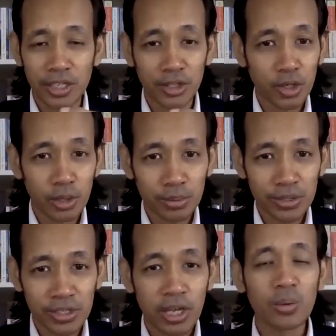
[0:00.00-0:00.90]
in
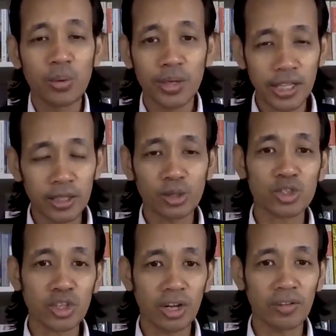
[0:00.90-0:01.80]
groups, we tend
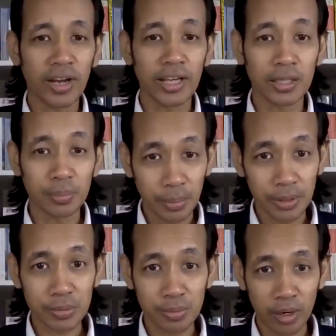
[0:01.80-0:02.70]
to solve other people's